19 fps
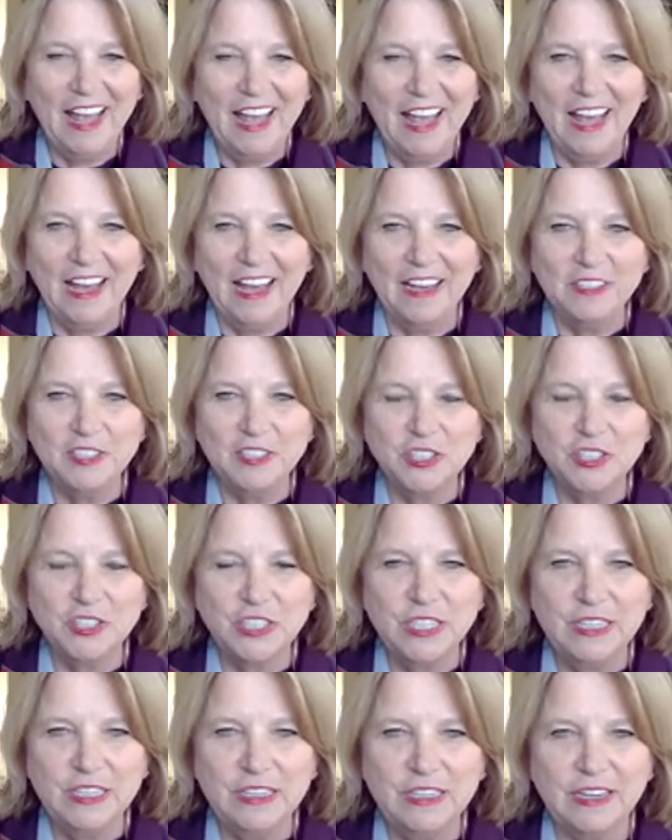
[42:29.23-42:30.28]
And
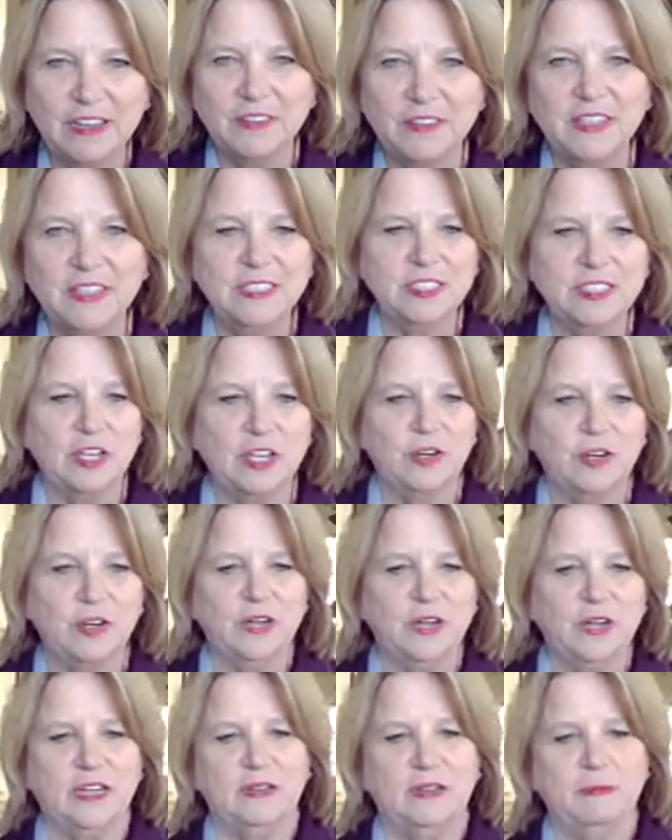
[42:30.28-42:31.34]
these
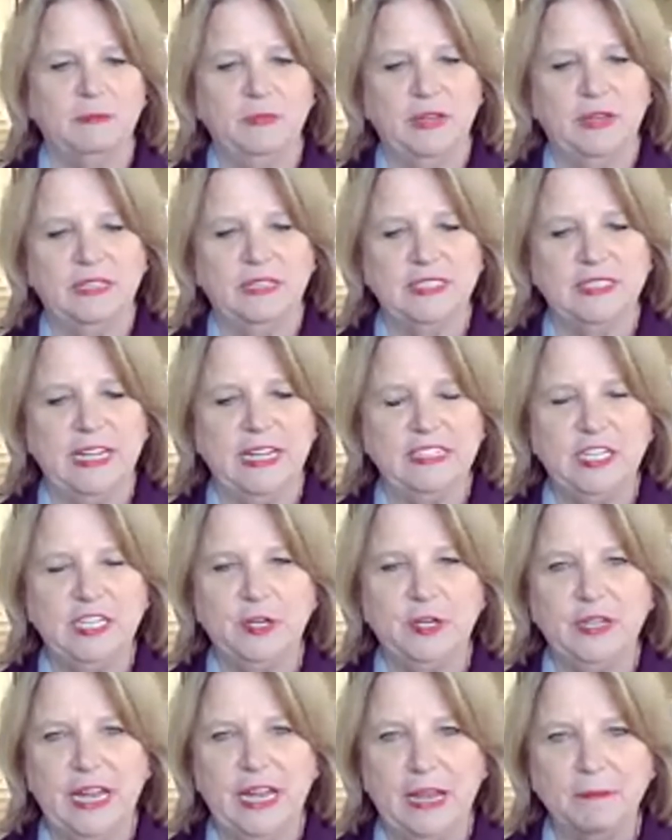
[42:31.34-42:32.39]
are
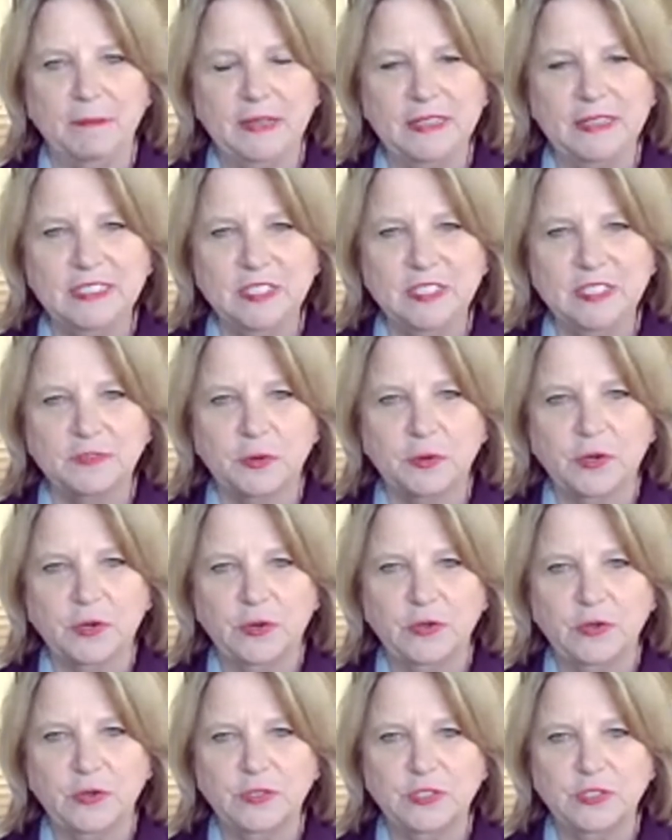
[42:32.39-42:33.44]
sanitary napkins for
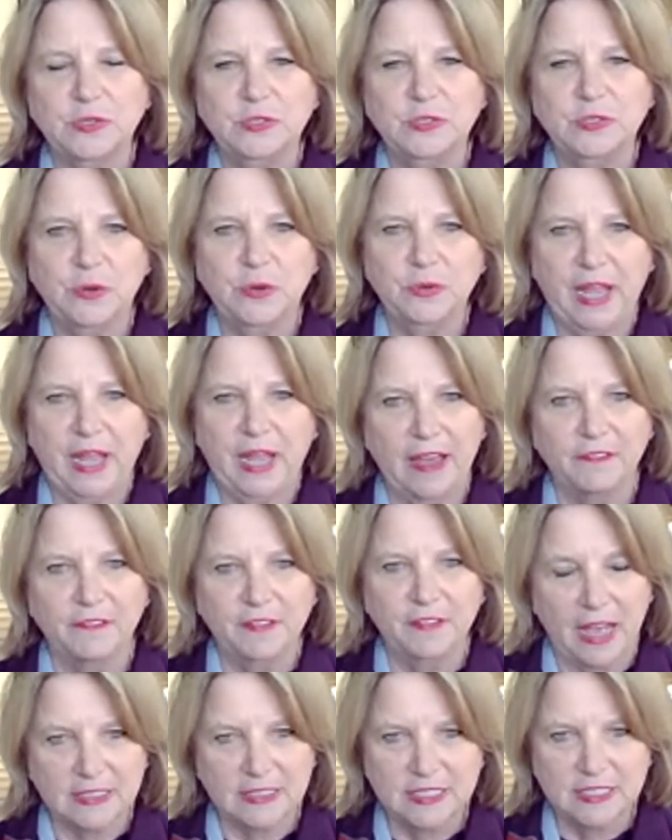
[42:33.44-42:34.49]
girls who don't have
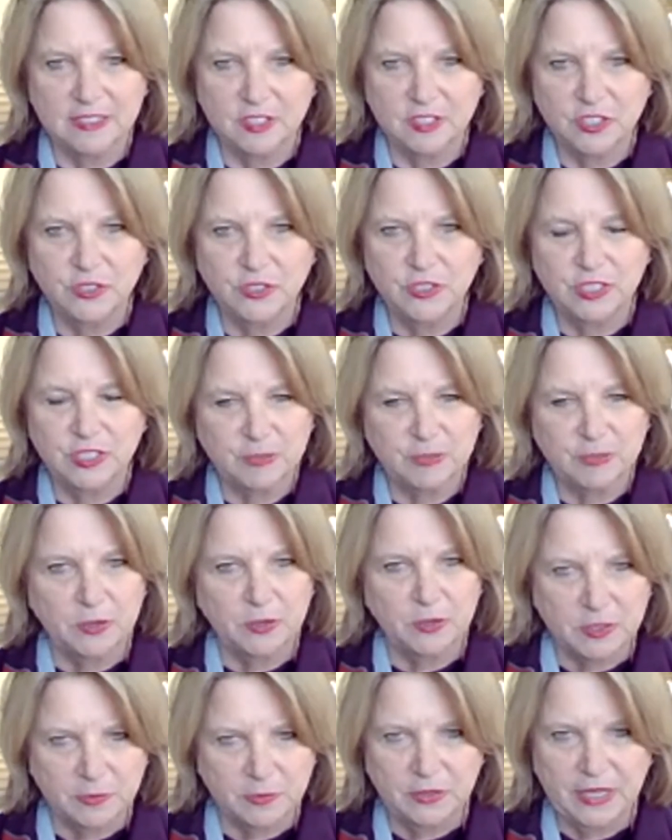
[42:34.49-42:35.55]
access to
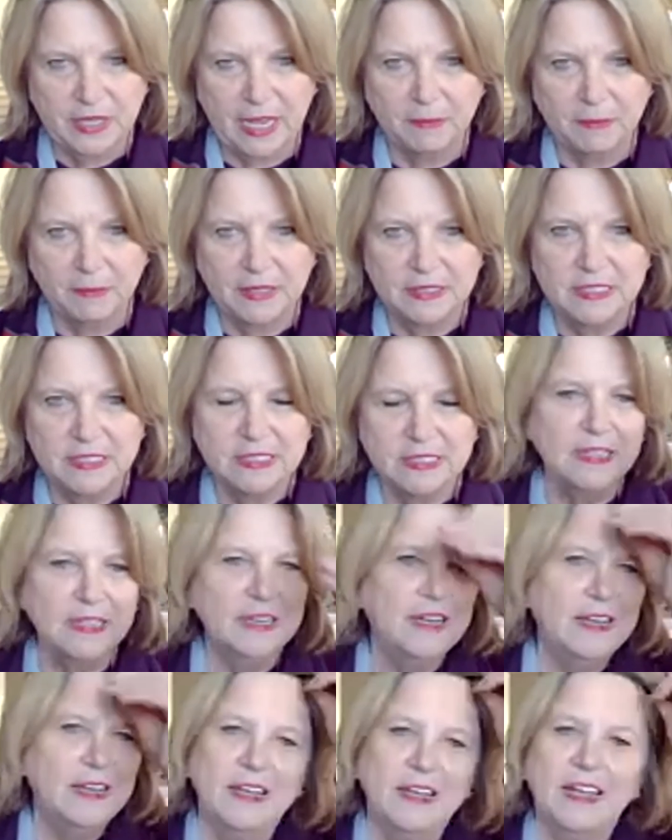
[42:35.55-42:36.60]
disposable napkins.
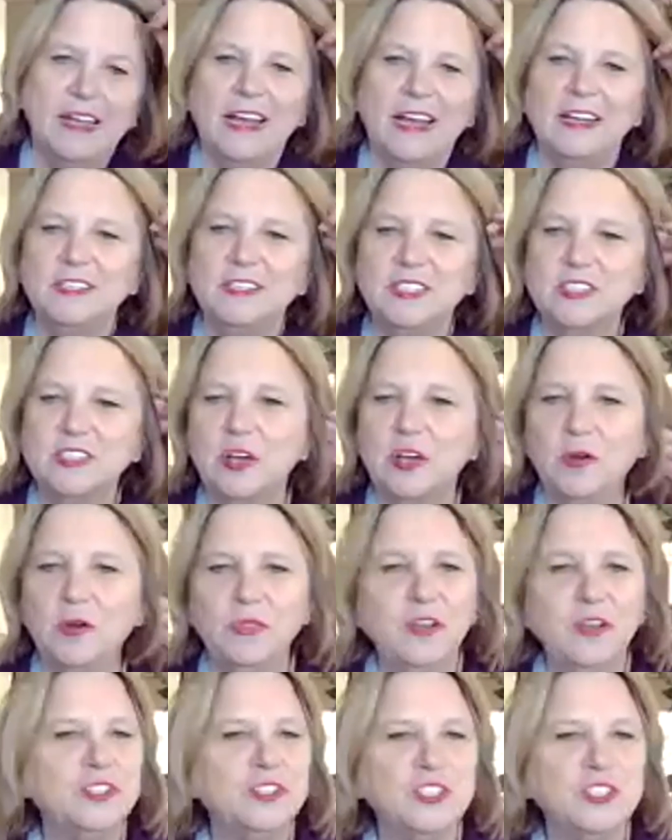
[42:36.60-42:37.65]
And so
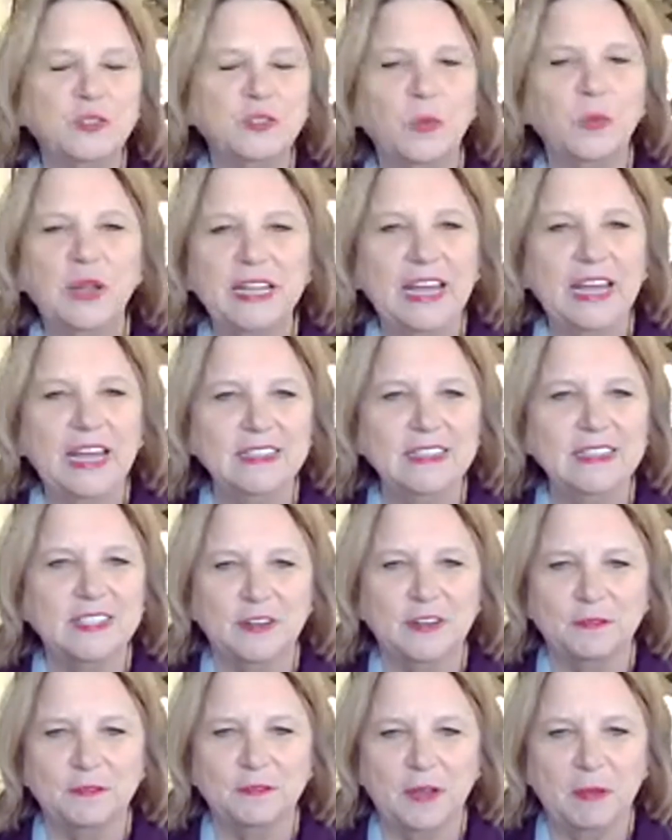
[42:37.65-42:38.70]
there's just one case
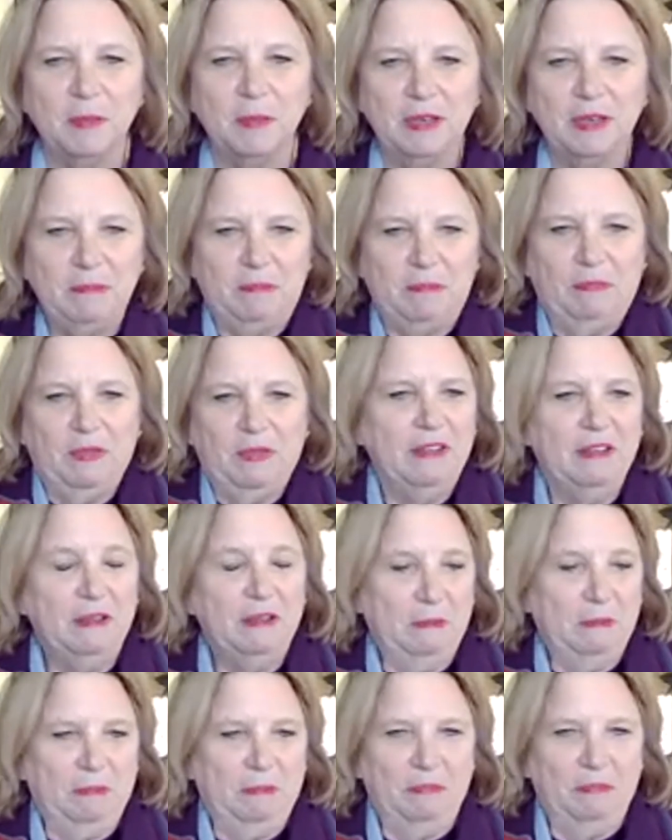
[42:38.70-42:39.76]
of,
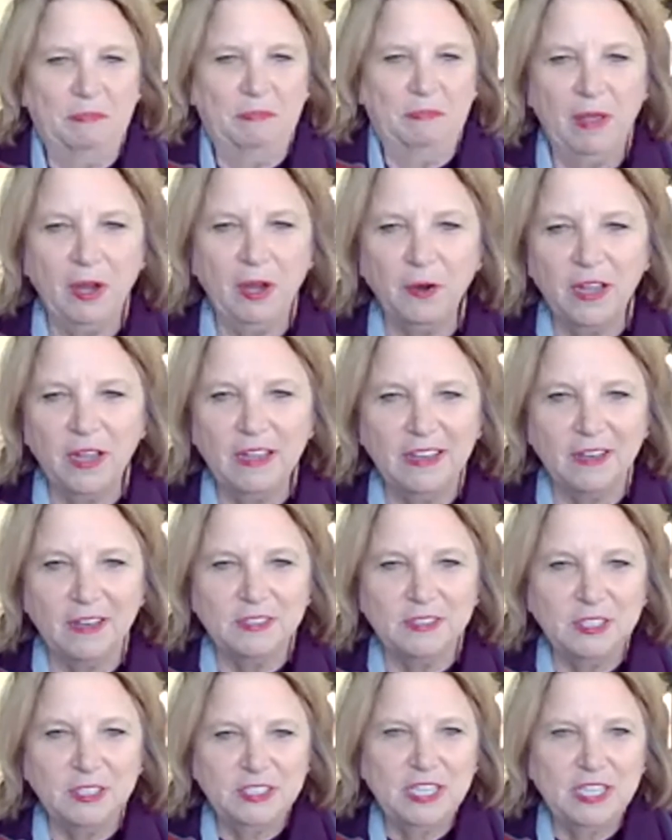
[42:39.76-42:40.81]
Mary,
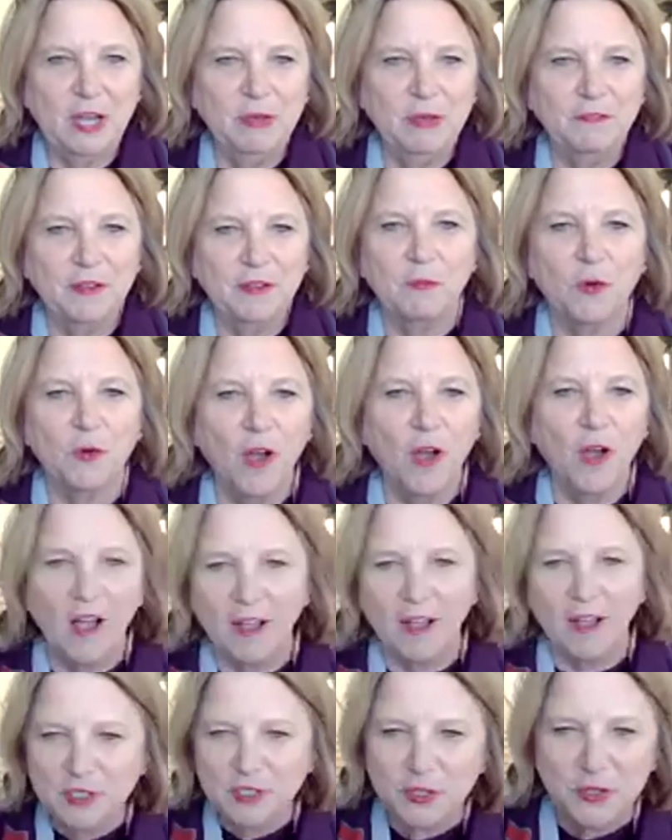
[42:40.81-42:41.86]
tell me if I'm wrong,
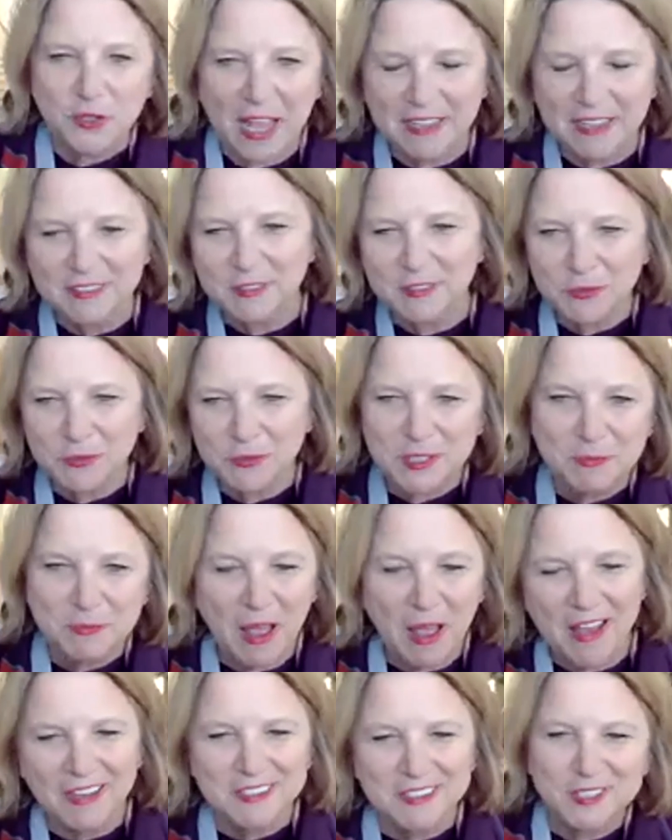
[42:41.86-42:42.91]
but you can't
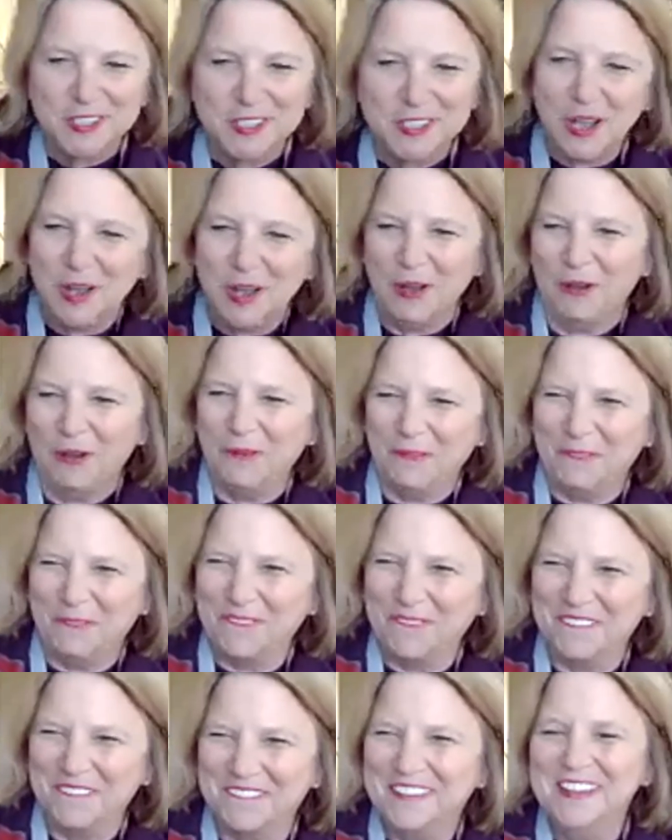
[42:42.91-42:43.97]
respond.
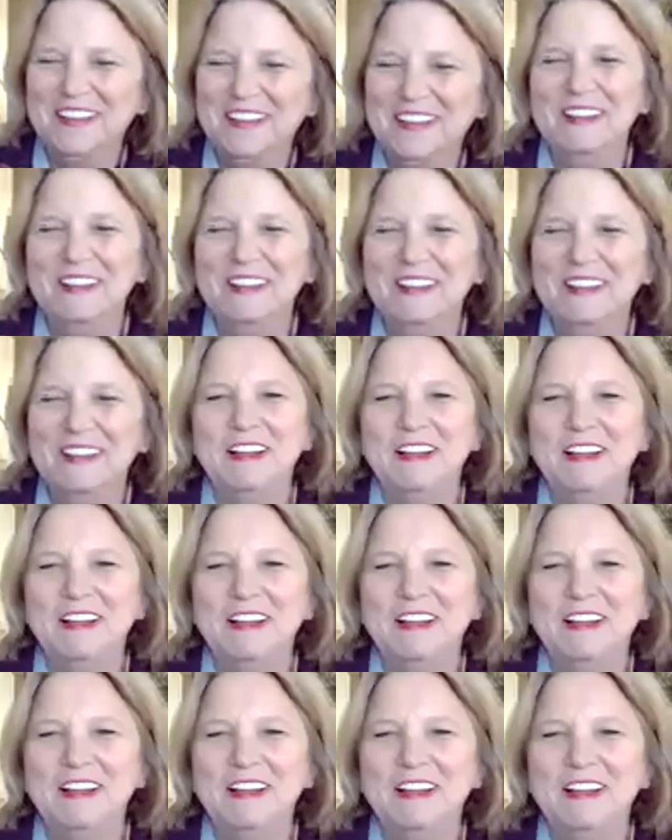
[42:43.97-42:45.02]
So
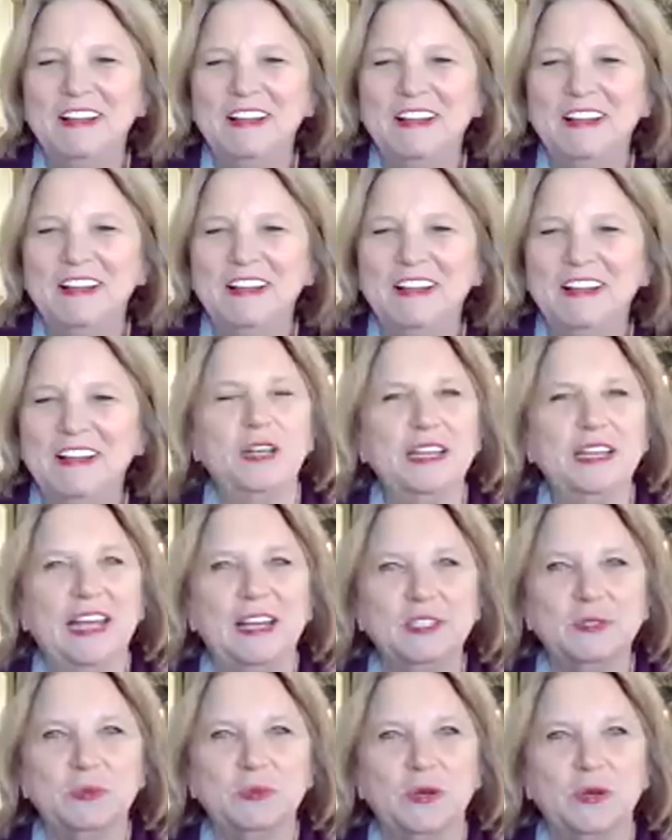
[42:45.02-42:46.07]
this is one
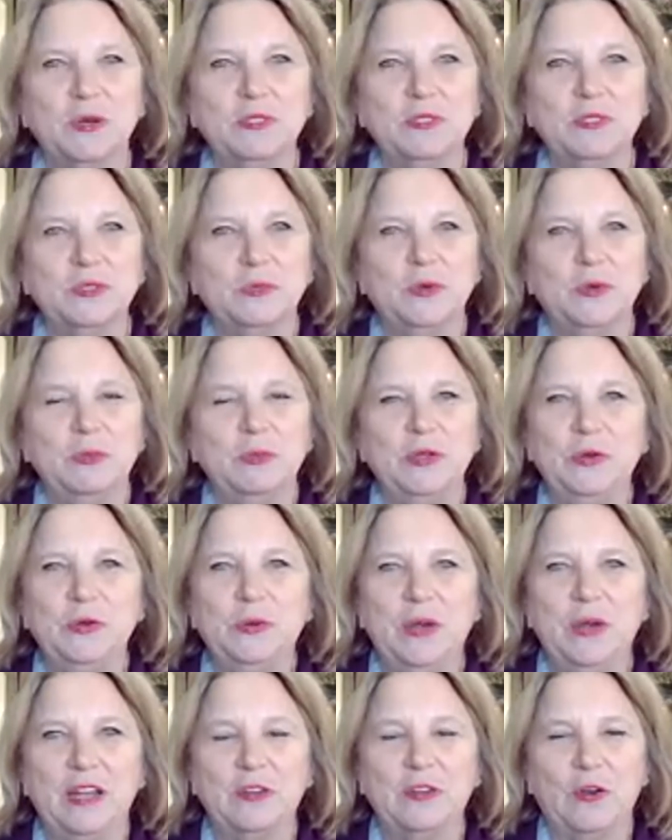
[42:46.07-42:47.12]
case where it was a woman who
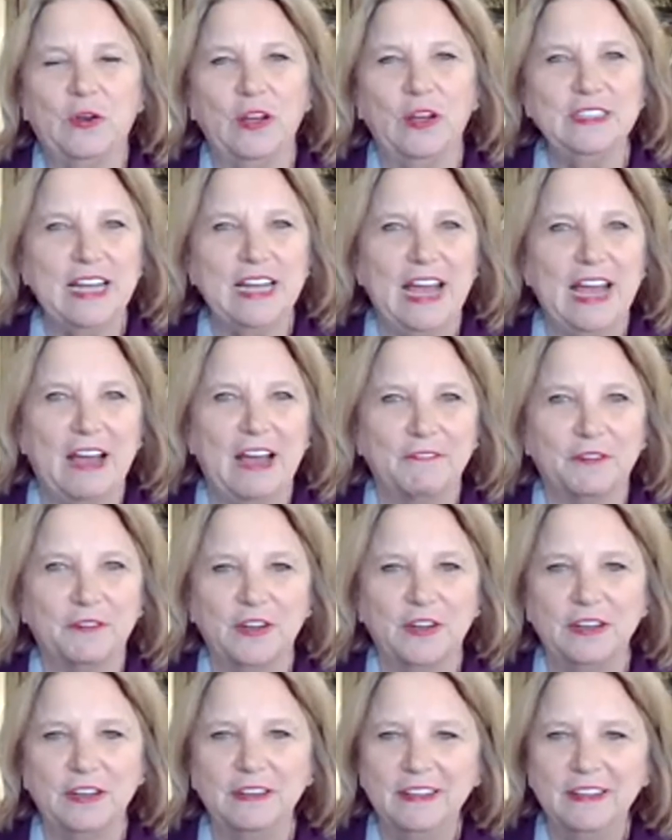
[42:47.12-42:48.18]
had gone to
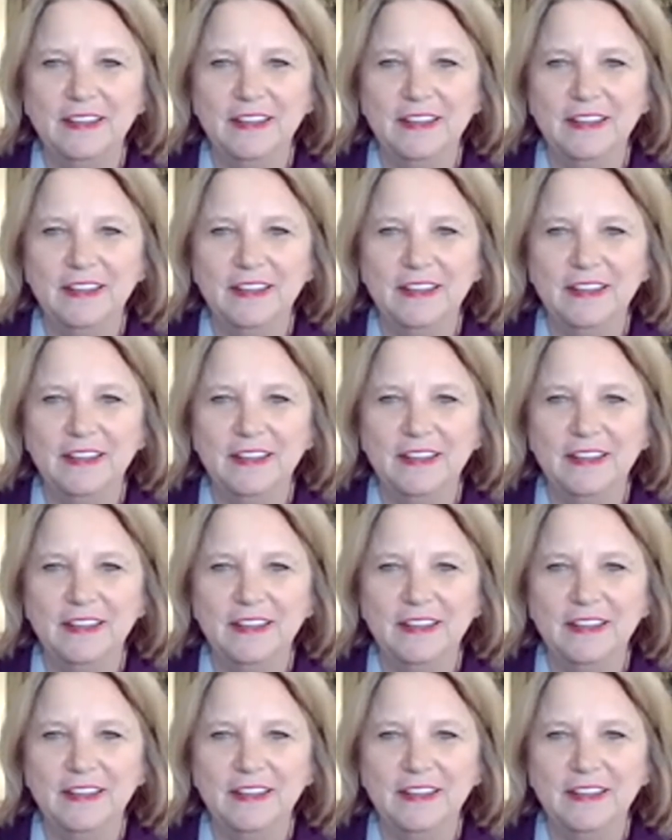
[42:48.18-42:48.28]
Africa,